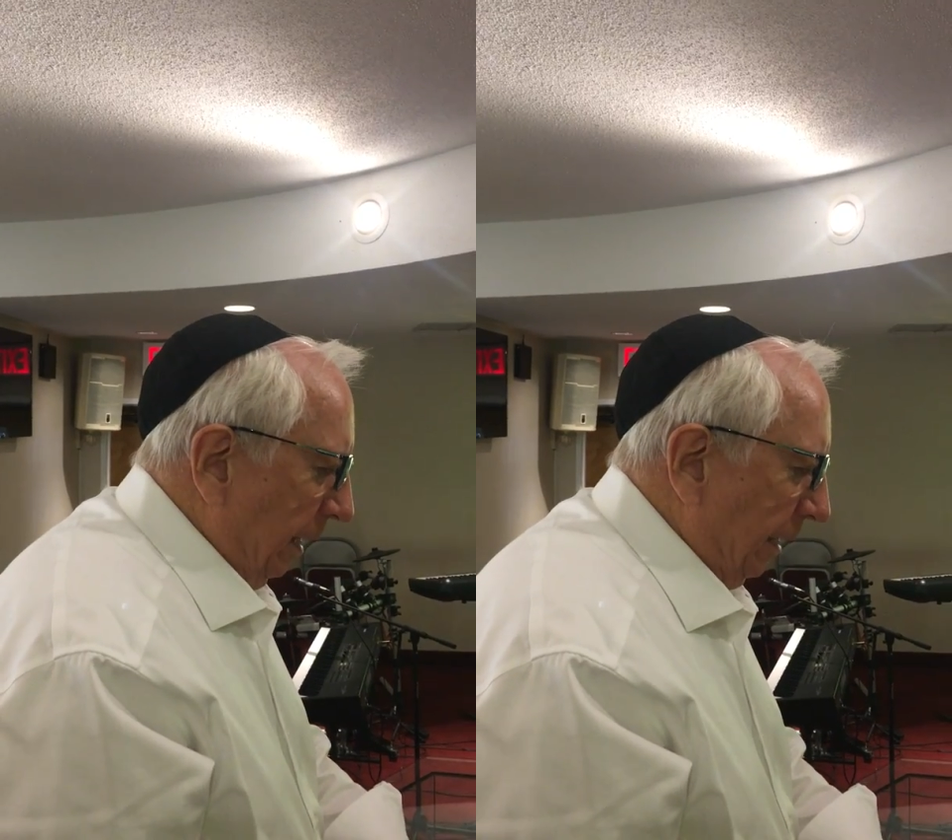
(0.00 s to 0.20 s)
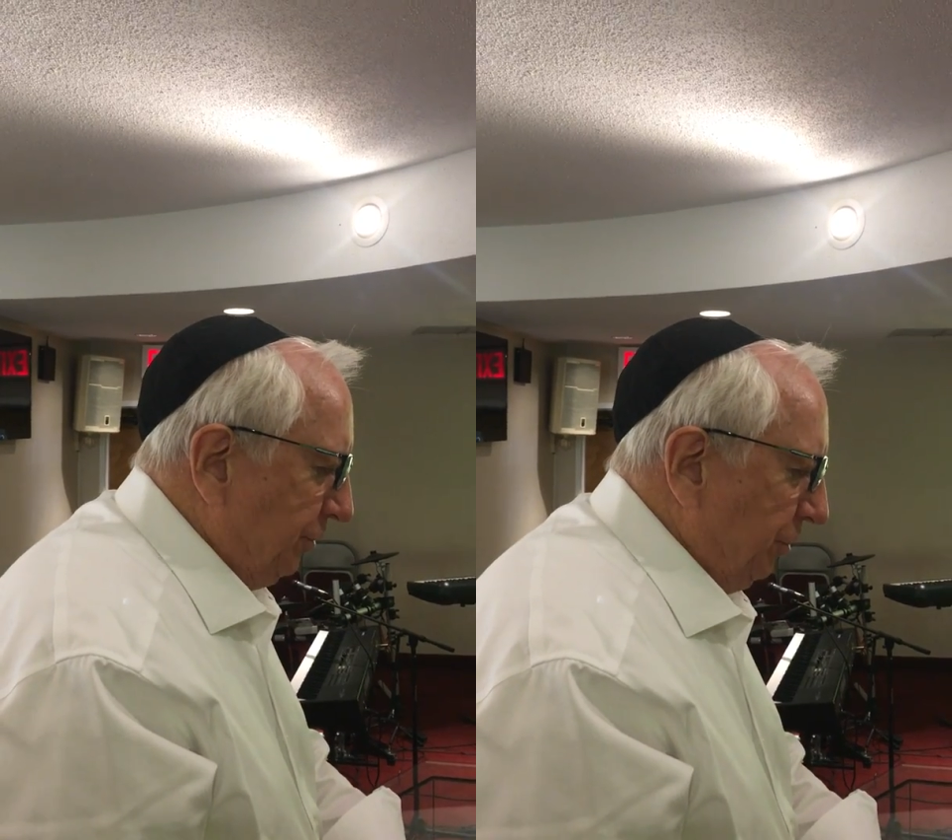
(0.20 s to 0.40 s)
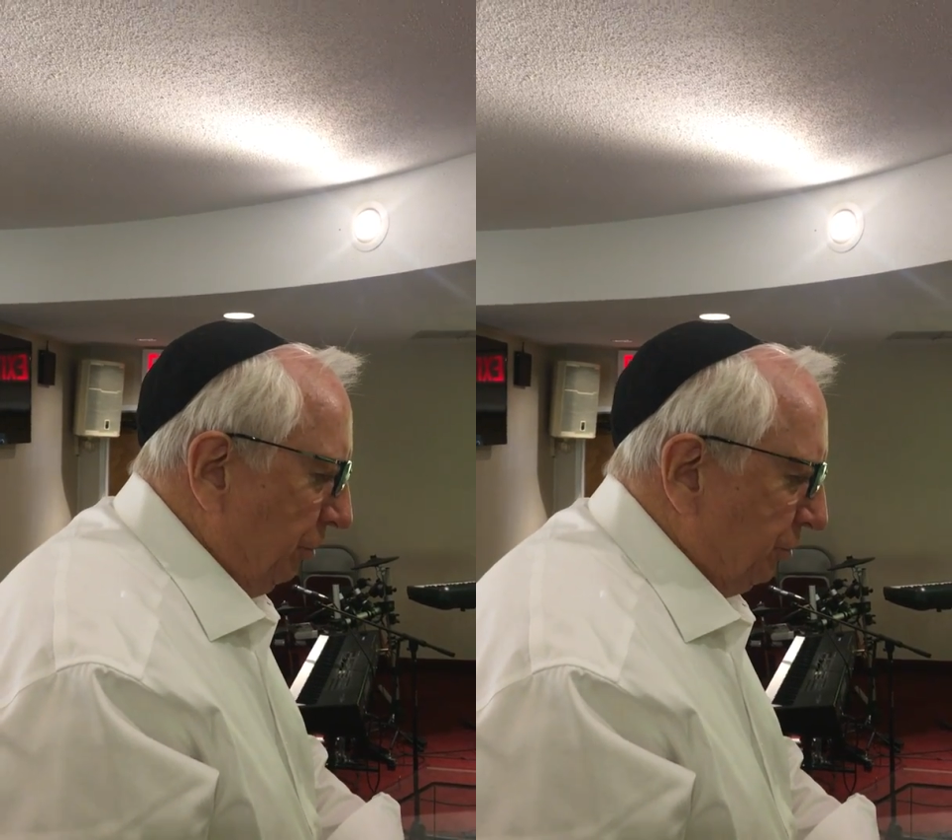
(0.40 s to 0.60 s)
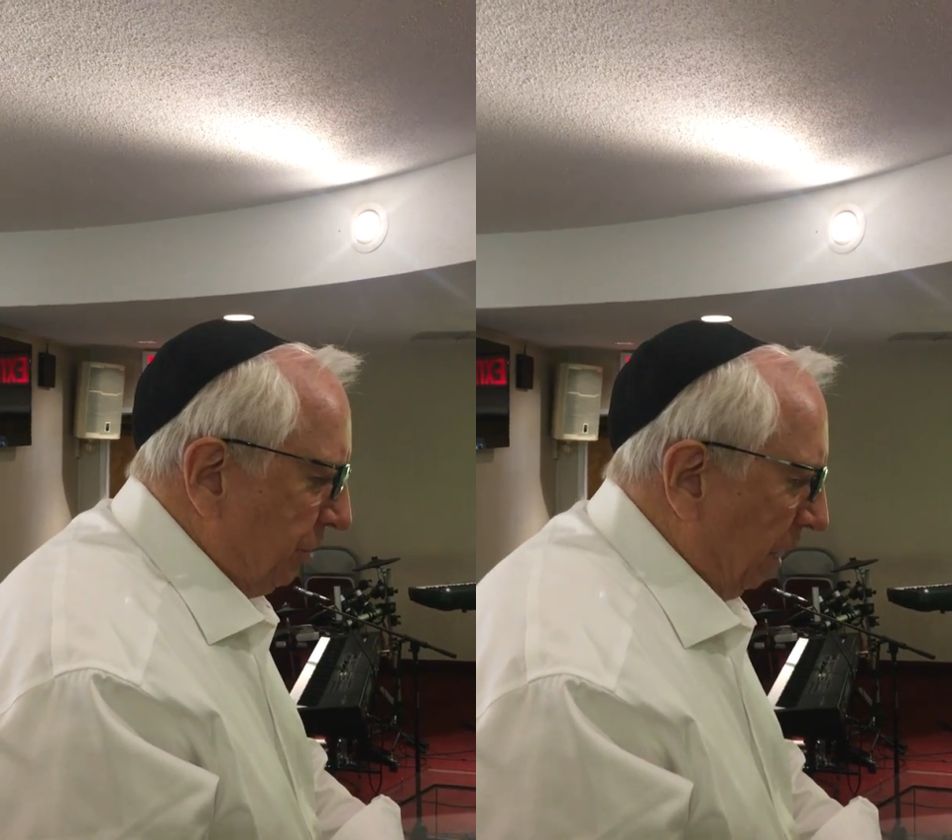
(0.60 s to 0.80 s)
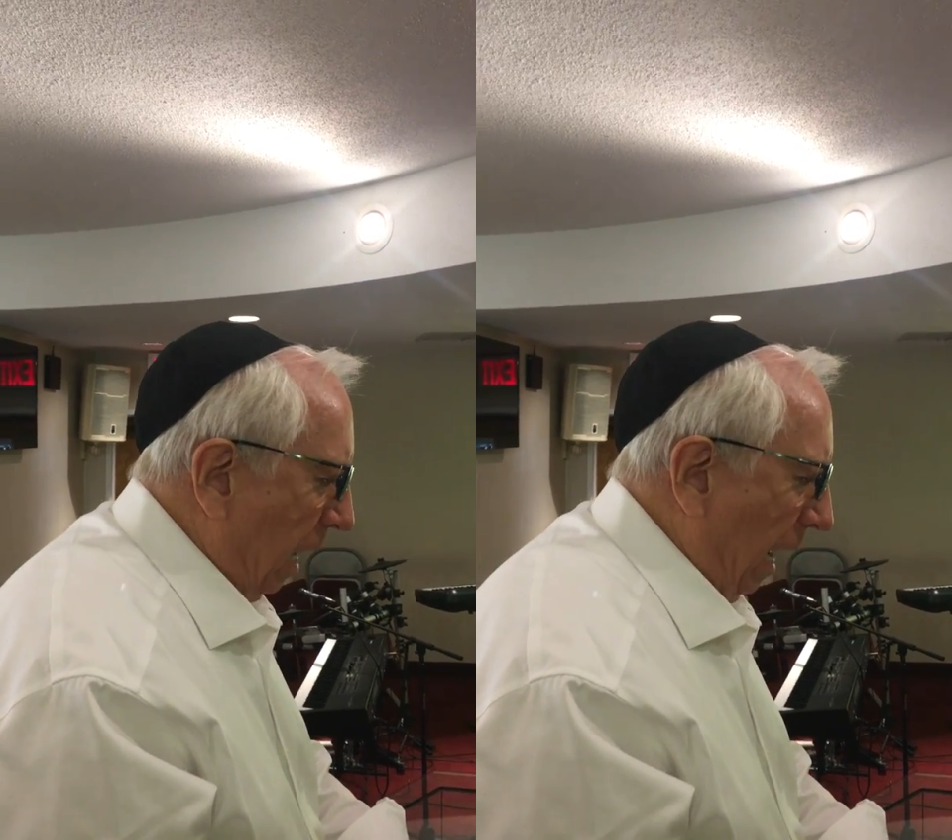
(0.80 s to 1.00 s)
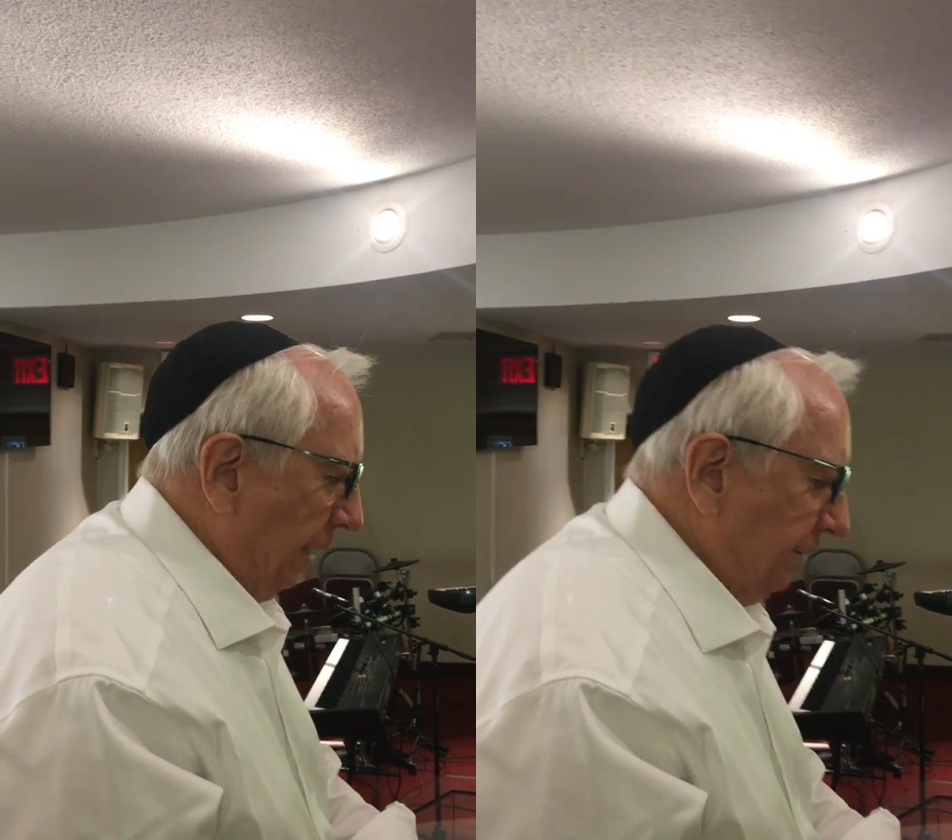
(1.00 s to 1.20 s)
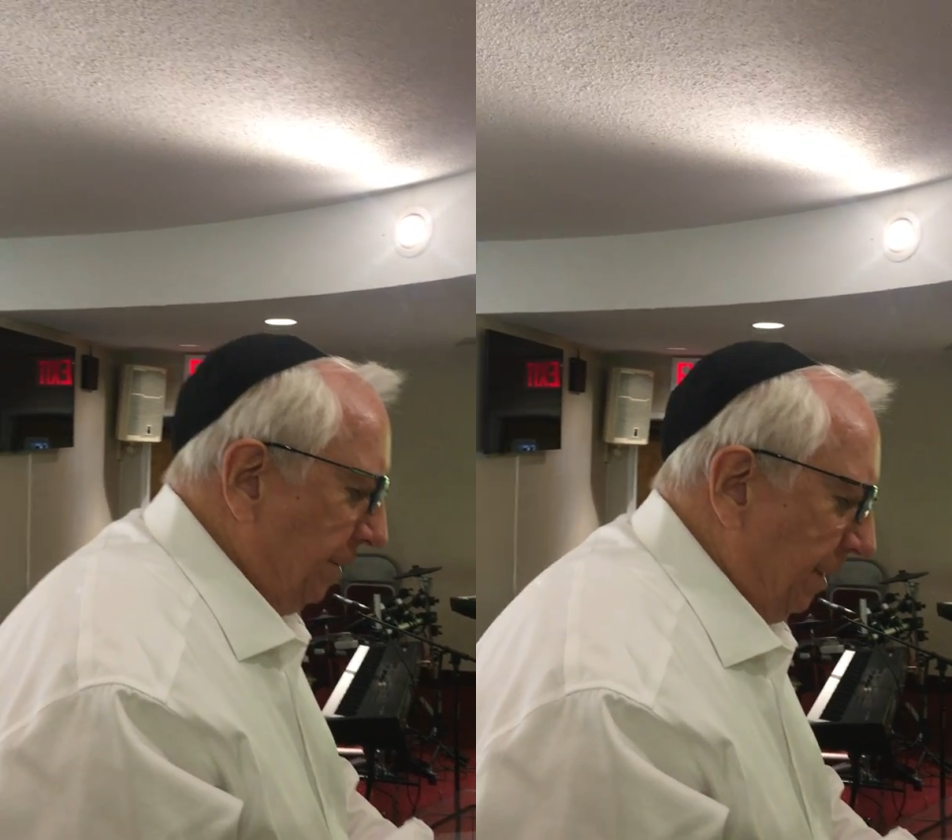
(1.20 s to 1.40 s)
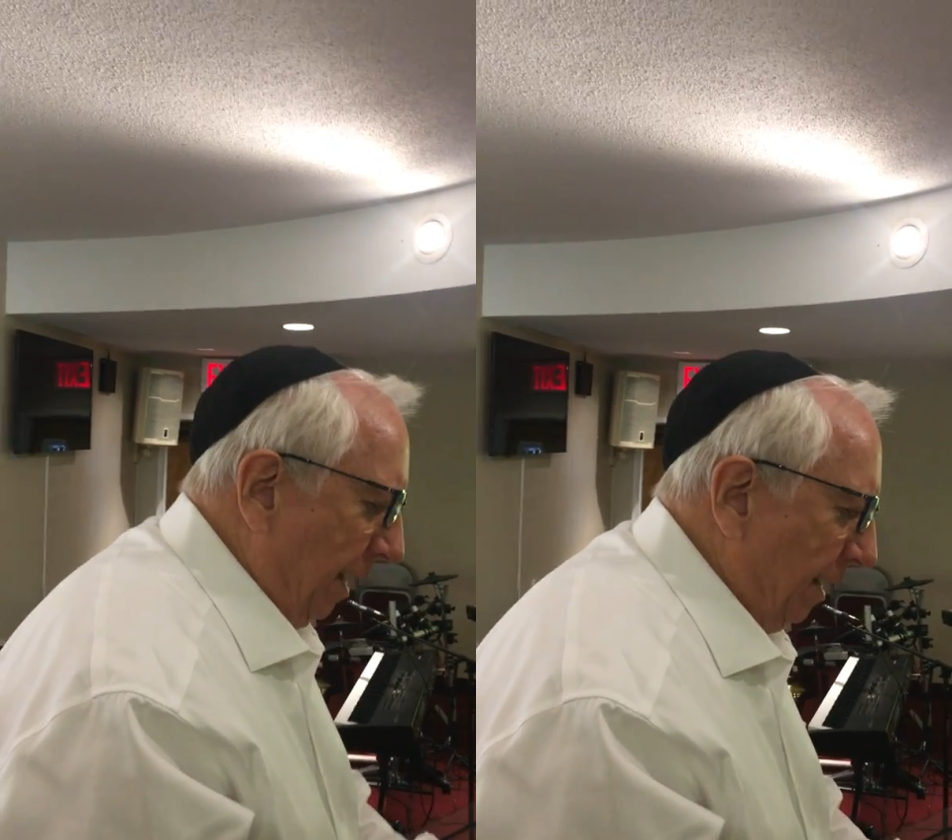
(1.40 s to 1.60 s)
It's used a lot
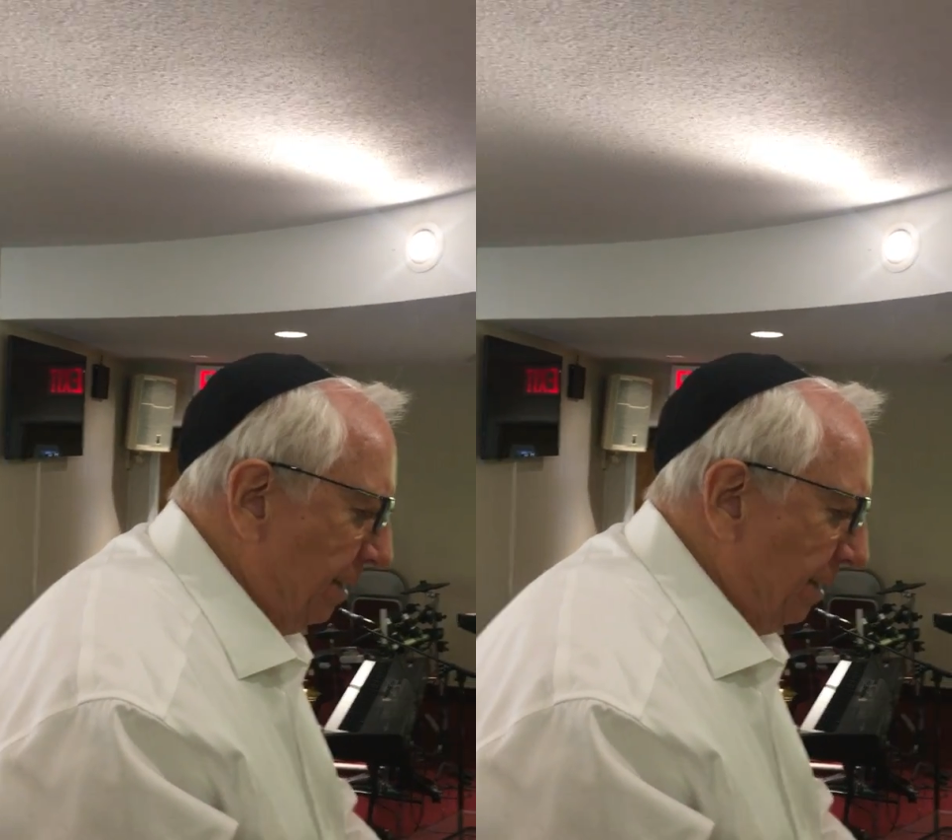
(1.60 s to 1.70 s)
today,